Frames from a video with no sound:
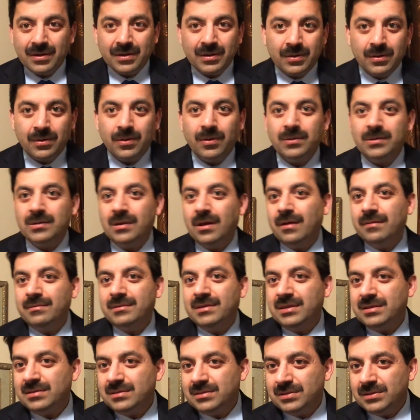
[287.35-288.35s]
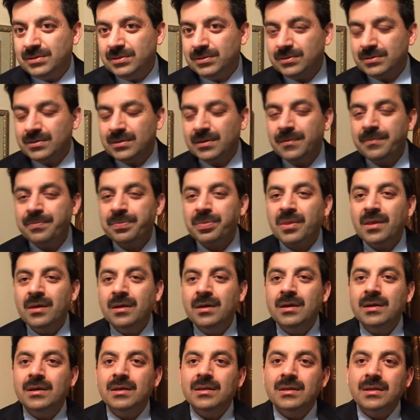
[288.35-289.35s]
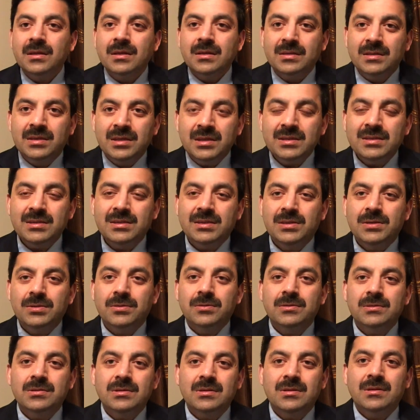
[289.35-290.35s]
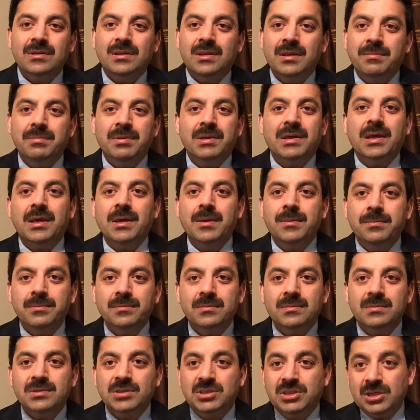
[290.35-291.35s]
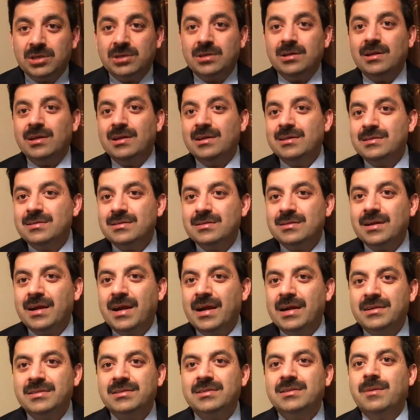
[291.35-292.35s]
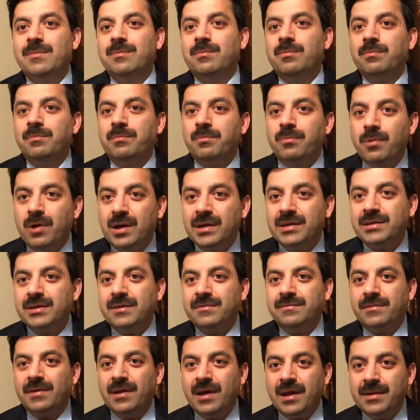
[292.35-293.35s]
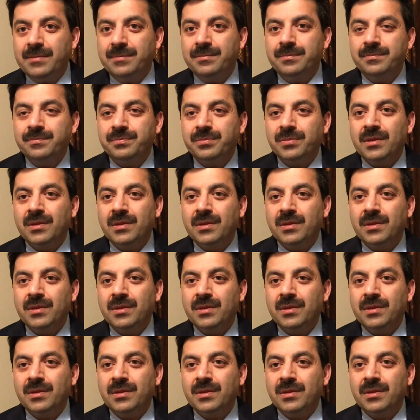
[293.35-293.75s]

growth of these CEOs. These CEOs, they became journalists at some point of time.